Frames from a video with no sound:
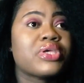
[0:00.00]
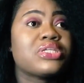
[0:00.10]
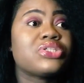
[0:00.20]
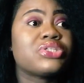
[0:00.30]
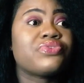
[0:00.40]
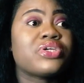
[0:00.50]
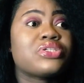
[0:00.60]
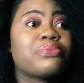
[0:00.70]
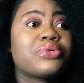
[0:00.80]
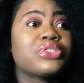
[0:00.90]
Hit the
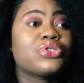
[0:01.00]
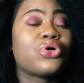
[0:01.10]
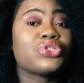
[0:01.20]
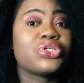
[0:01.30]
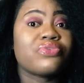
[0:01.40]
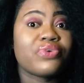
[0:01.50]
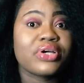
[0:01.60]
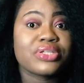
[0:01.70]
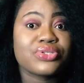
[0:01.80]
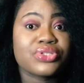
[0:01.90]
notification button. Also don't
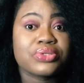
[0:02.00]
forget to